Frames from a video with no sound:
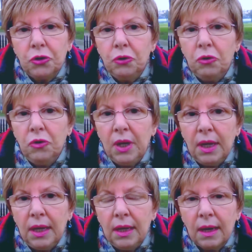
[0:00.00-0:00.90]
to
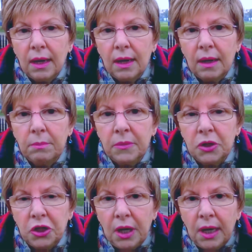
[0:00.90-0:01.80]
the
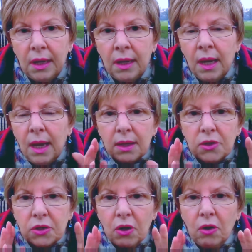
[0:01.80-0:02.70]
machine
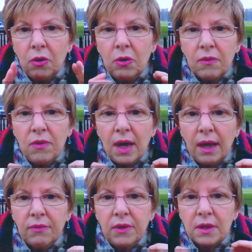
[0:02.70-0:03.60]
so
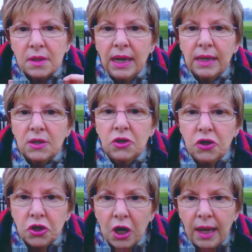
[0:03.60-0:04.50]
that there's less
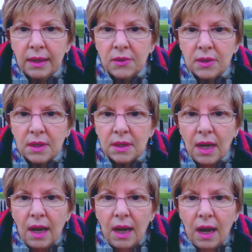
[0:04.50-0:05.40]
chance
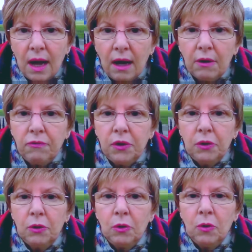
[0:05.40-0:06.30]

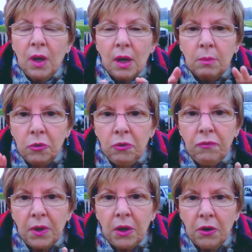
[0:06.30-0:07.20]
of you
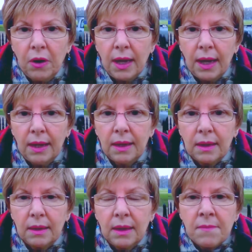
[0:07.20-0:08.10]
moving your head.
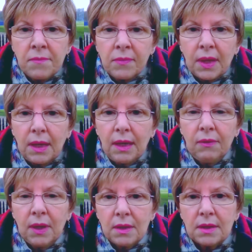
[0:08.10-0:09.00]

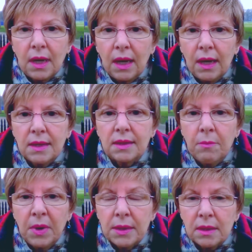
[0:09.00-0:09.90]
In this case,
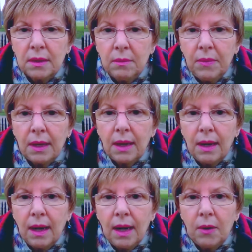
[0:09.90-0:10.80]
I must admit,
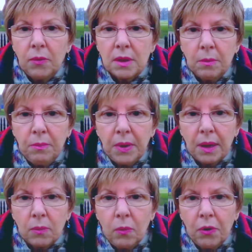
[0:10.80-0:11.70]
I was a
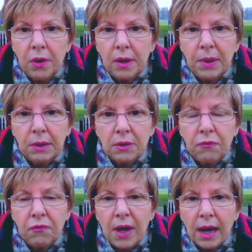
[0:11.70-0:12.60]
bit worried about
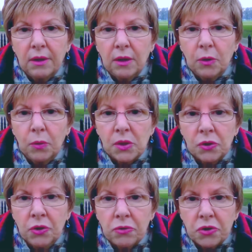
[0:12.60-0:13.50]
the fact that there
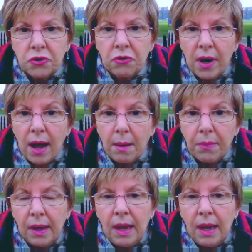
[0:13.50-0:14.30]
was no strap,